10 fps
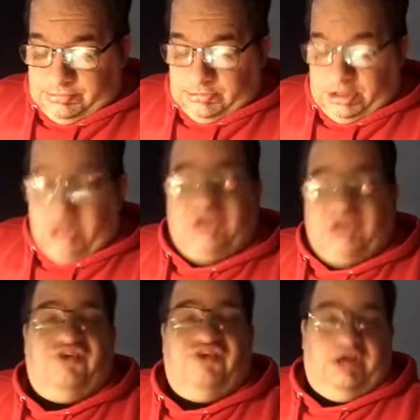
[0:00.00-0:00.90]
It is
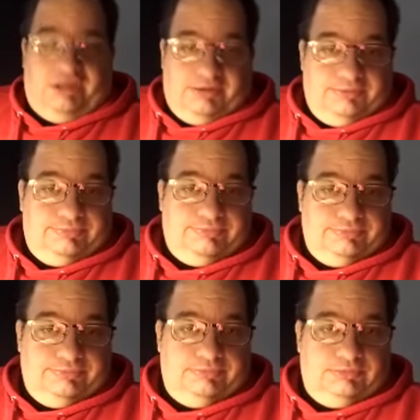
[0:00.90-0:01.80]
funny.
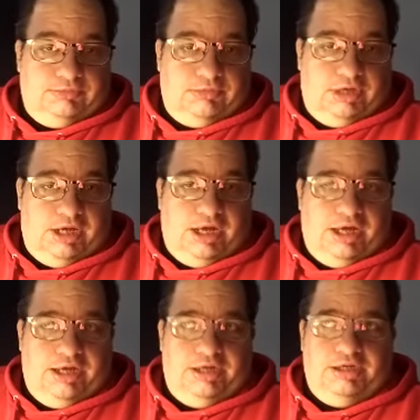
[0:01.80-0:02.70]

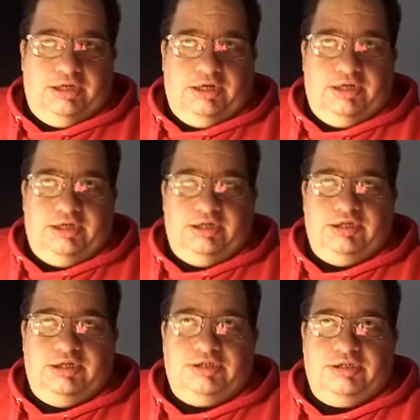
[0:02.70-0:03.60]
And it
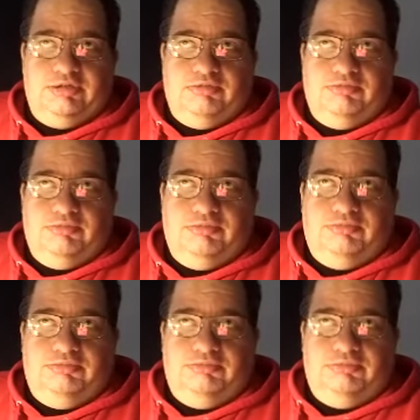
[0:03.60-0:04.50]
is
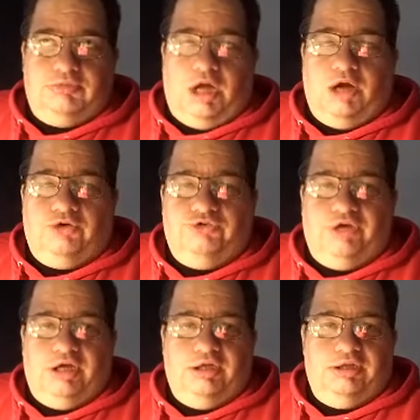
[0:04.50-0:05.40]
a
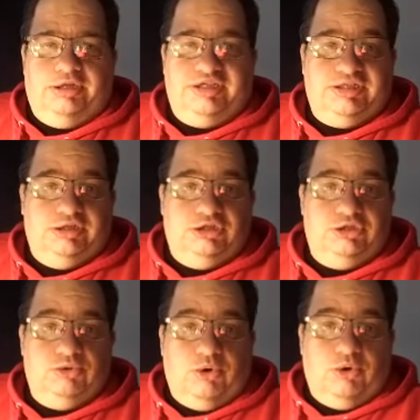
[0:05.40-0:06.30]
great listen to,
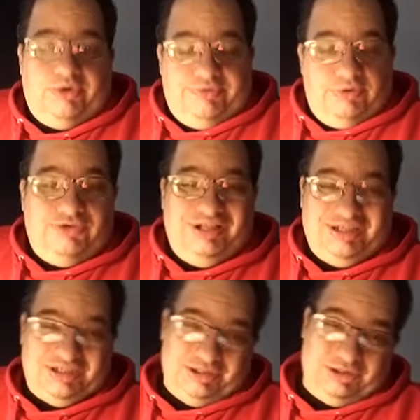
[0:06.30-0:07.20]
or even
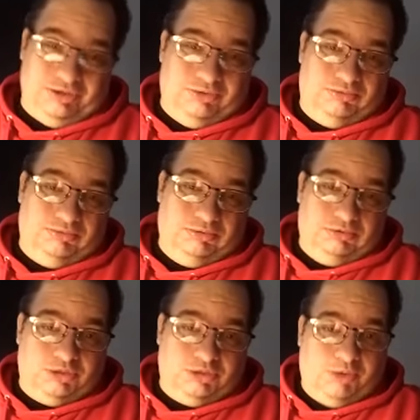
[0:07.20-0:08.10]
re-listen to
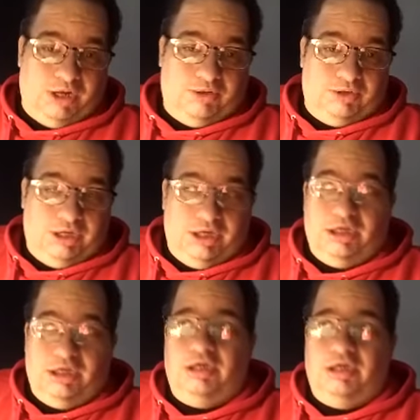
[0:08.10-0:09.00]
as well. And
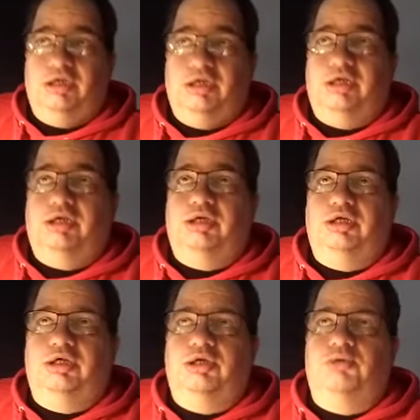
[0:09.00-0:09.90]

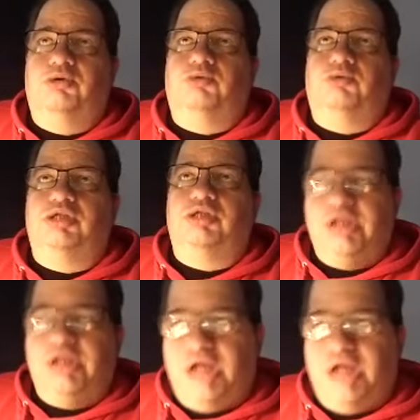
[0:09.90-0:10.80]
you will
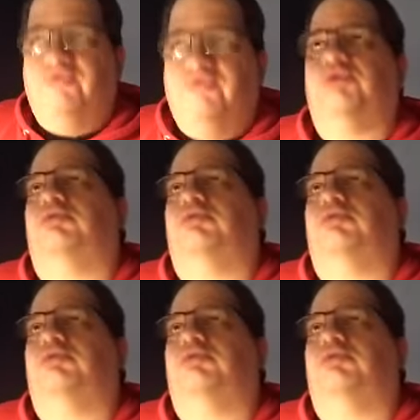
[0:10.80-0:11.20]
never